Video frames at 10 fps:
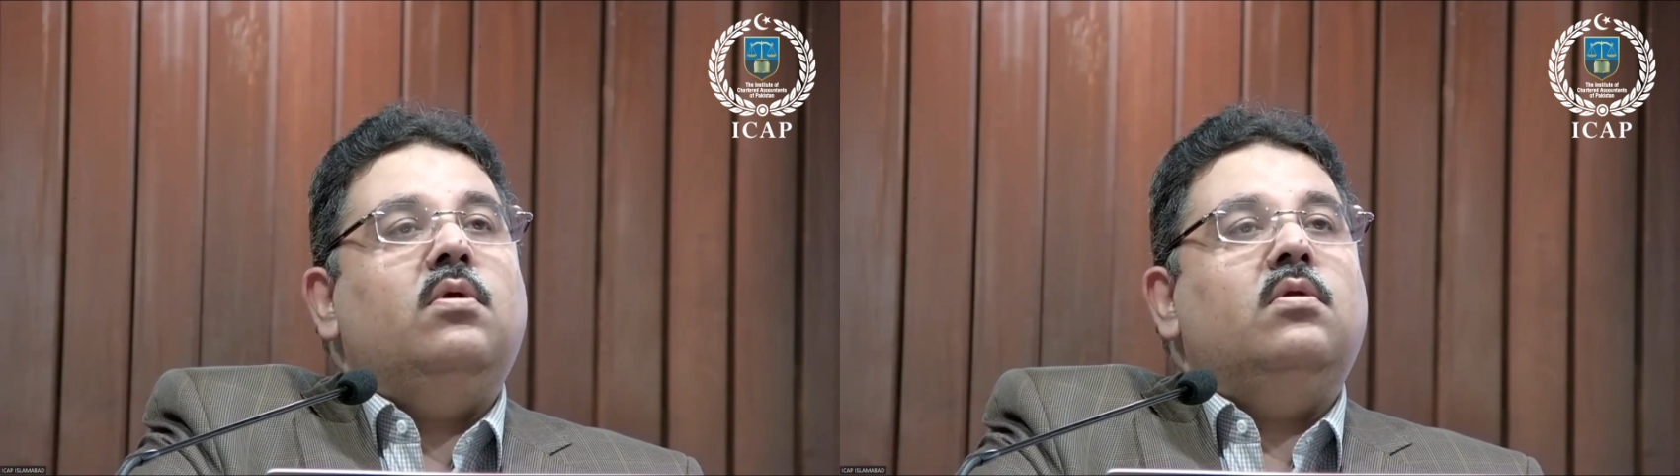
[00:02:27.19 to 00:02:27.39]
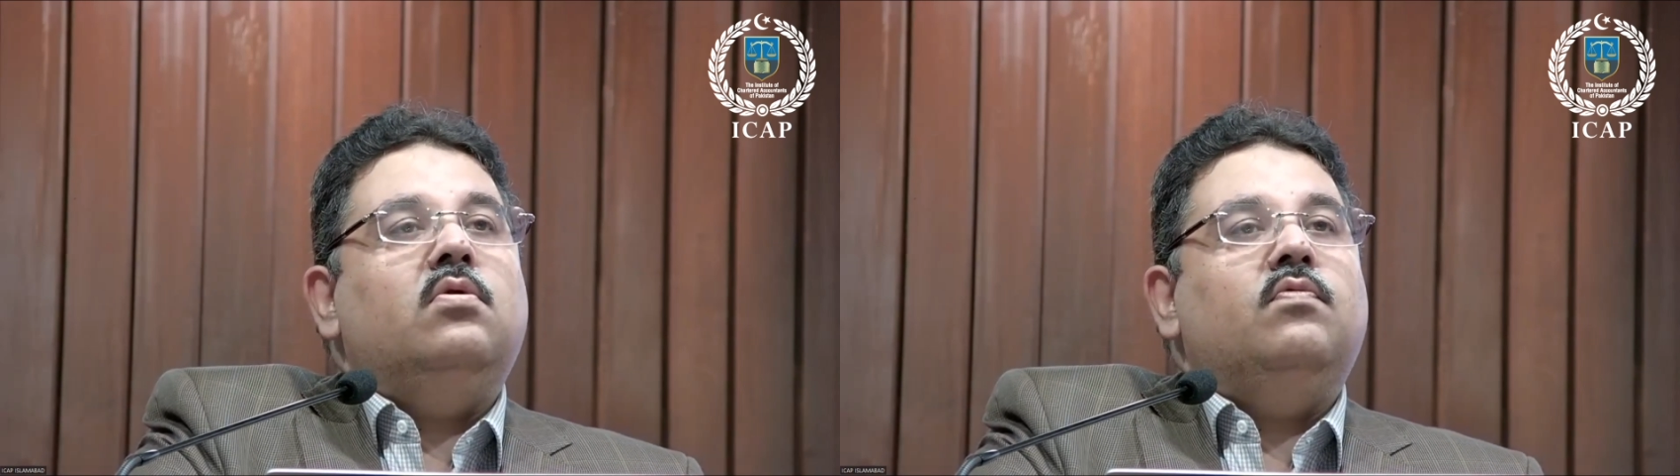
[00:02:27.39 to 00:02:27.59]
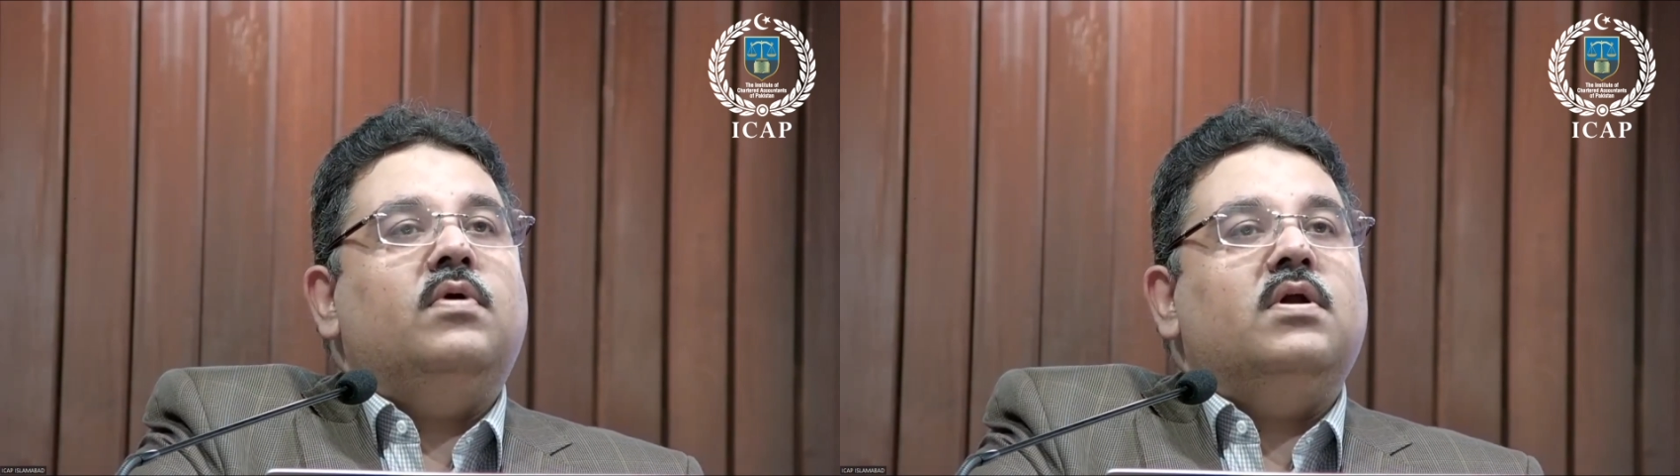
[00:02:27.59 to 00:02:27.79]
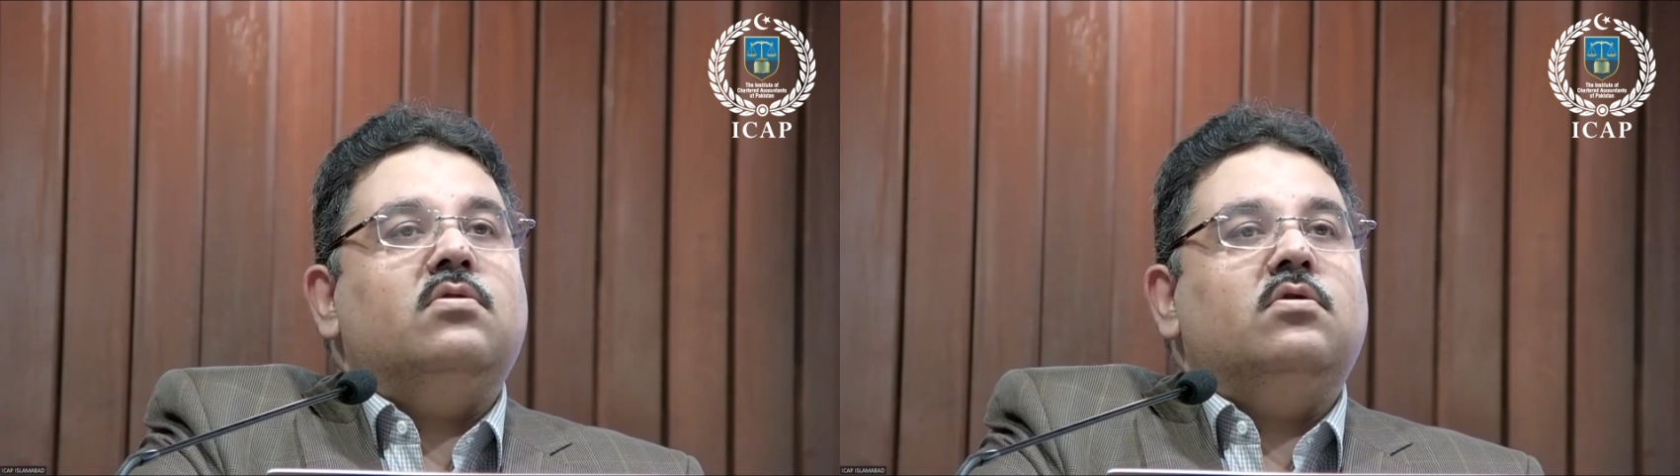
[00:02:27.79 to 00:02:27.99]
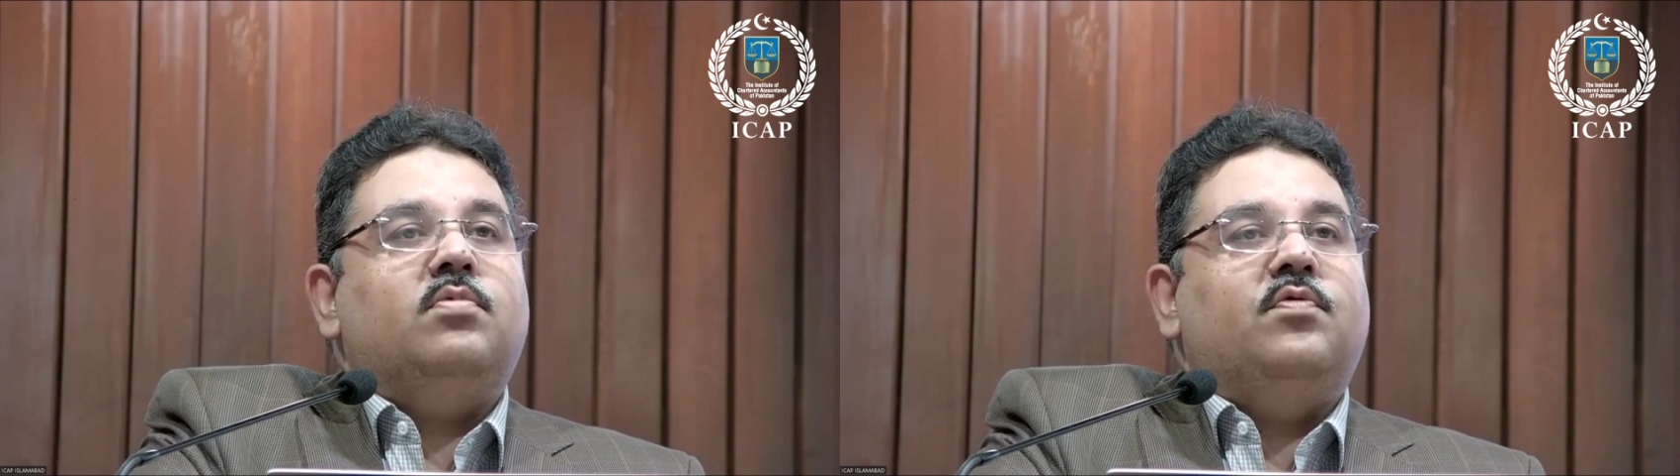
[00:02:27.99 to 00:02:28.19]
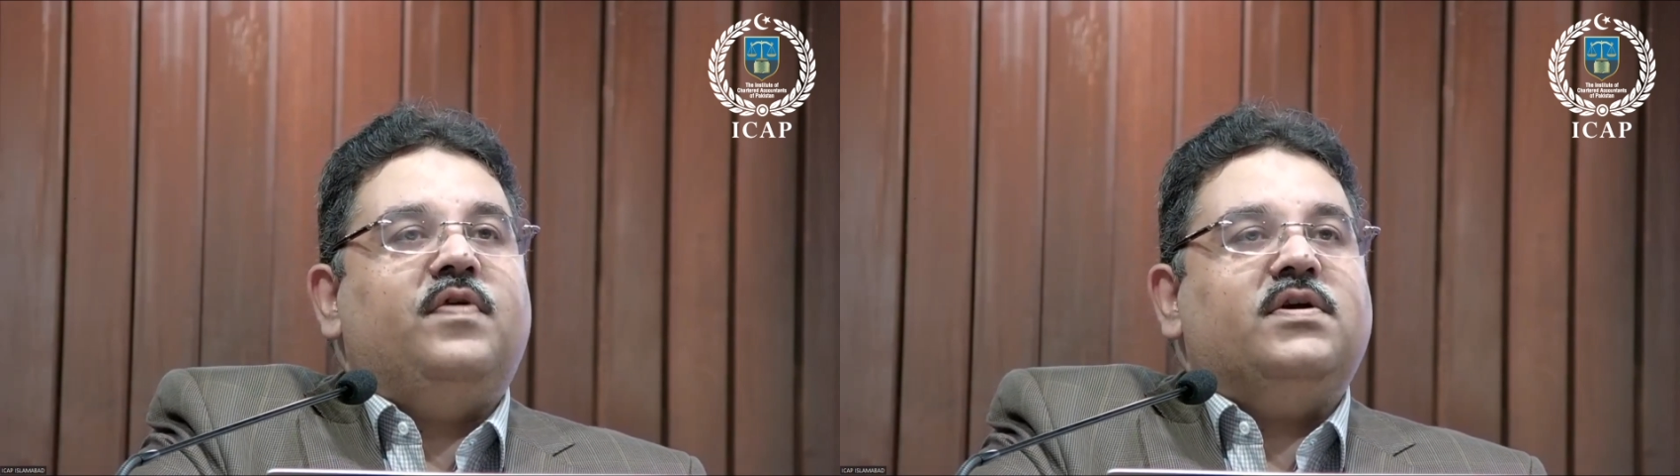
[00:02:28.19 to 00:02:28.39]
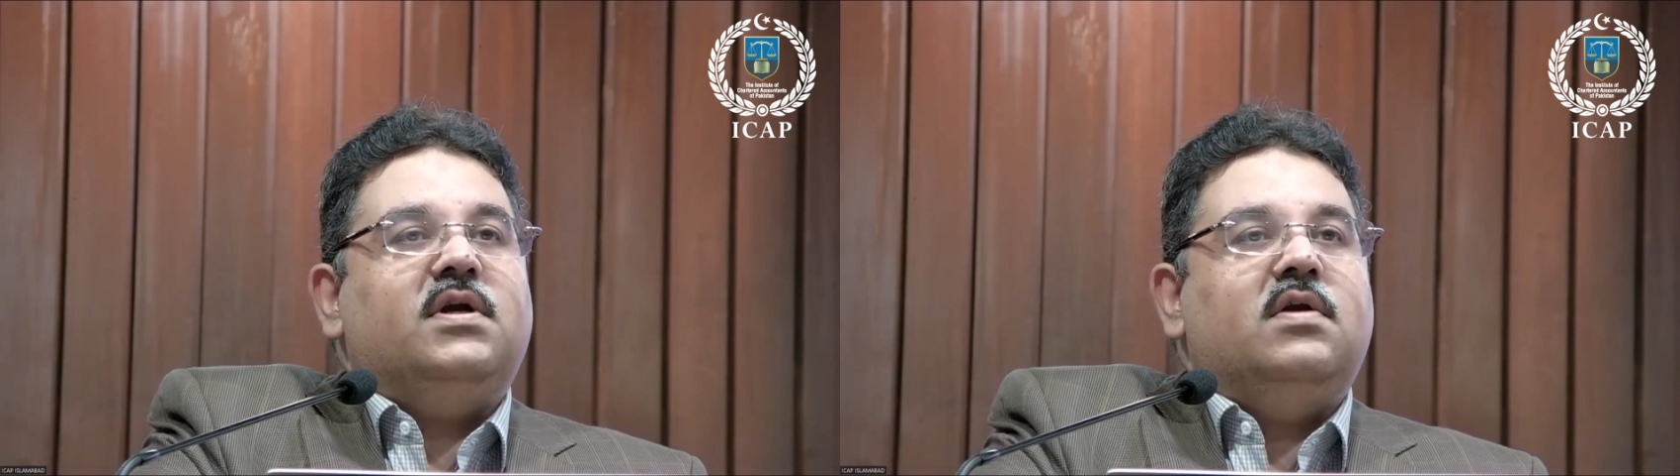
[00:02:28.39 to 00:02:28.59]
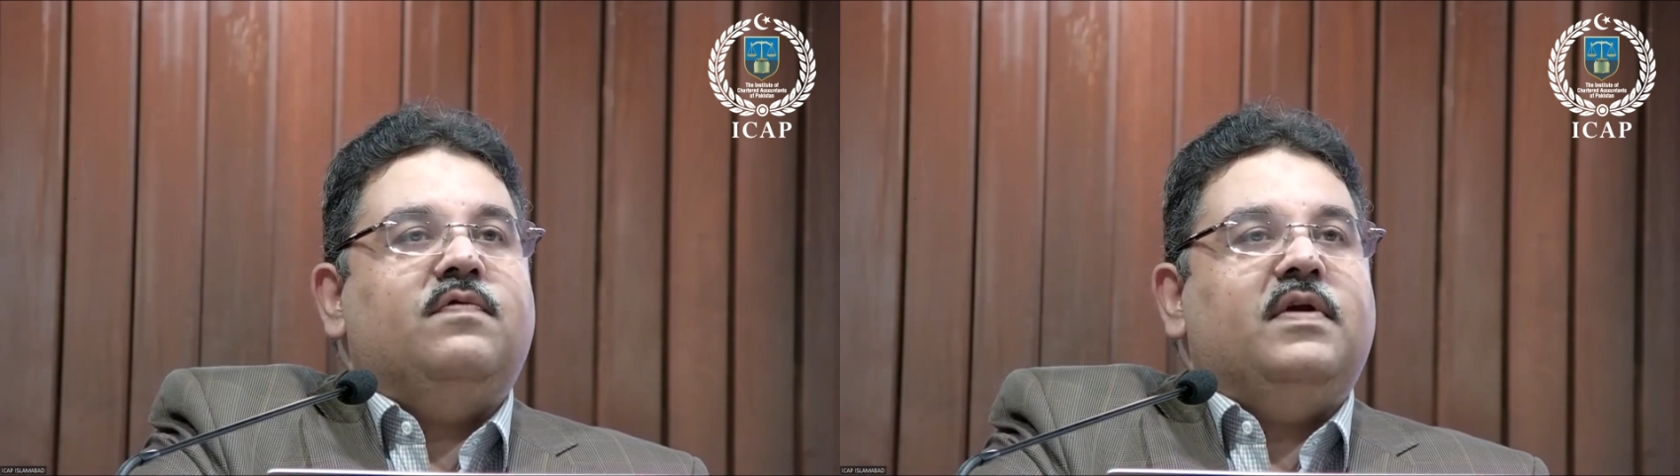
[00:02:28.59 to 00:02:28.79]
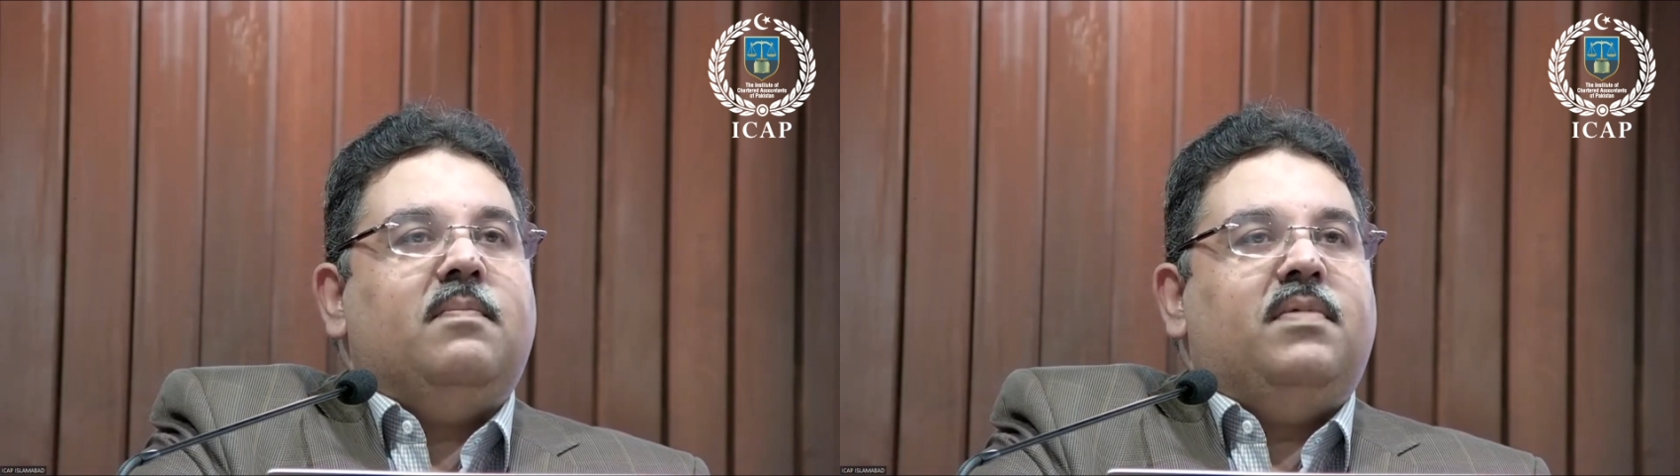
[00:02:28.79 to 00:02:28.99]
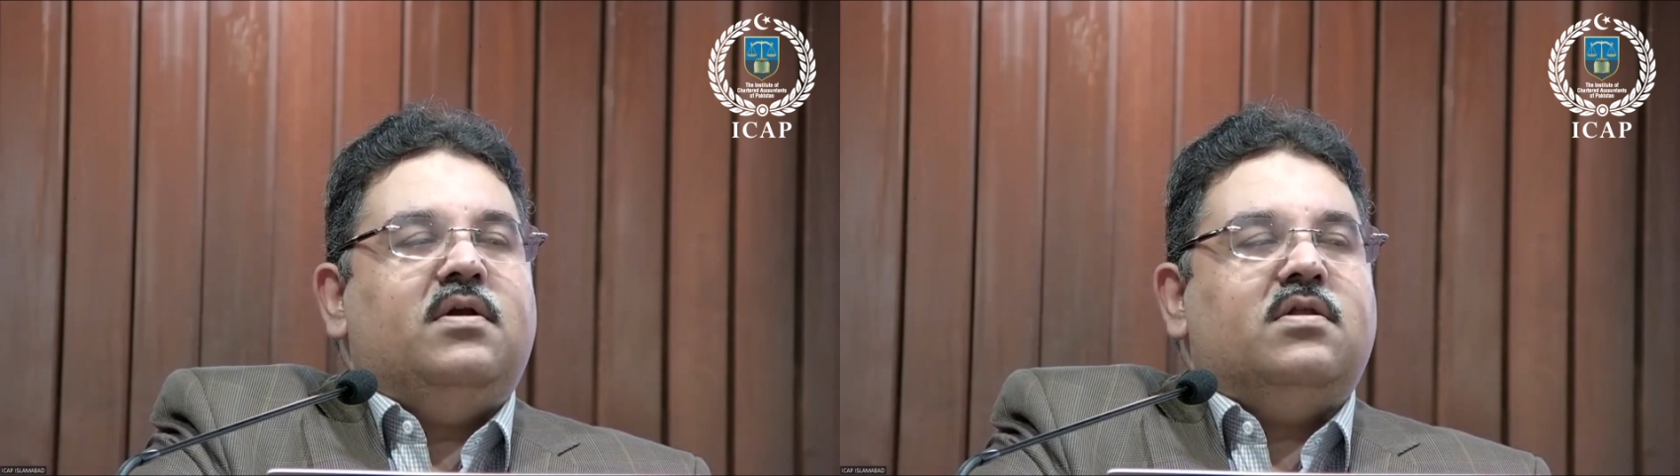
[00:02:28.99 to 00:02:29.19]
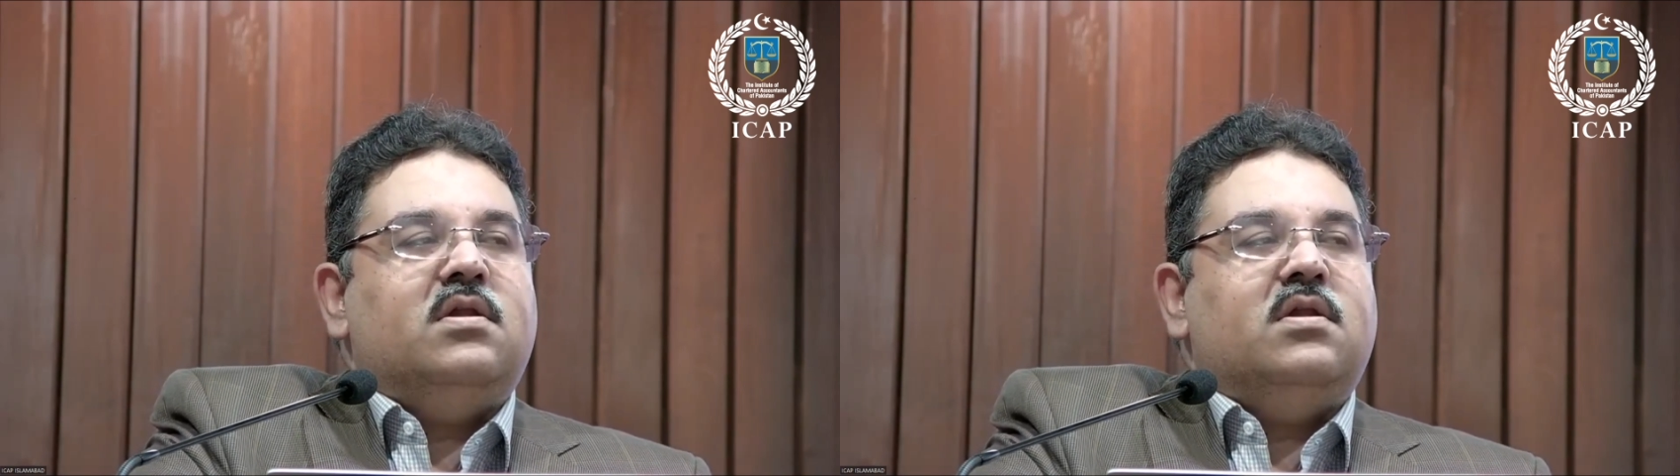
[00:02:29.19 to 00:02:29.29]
towards those professional developments